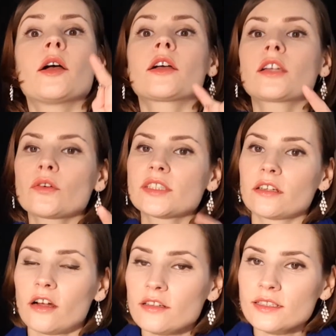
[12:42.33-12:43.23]
Clothes are
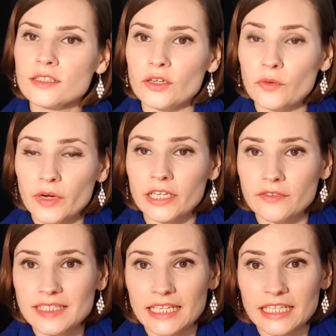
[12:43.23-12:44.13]
also a way of
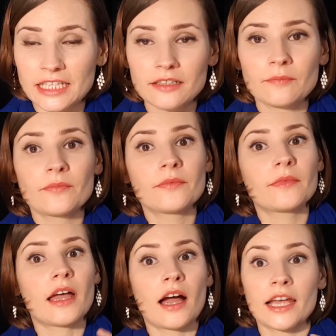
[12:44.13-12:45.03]
saying
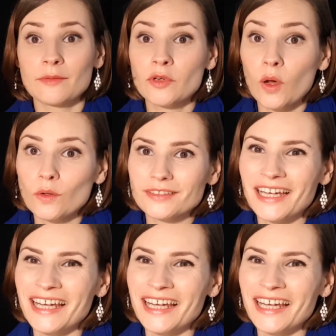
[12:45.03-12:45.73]
I am cold.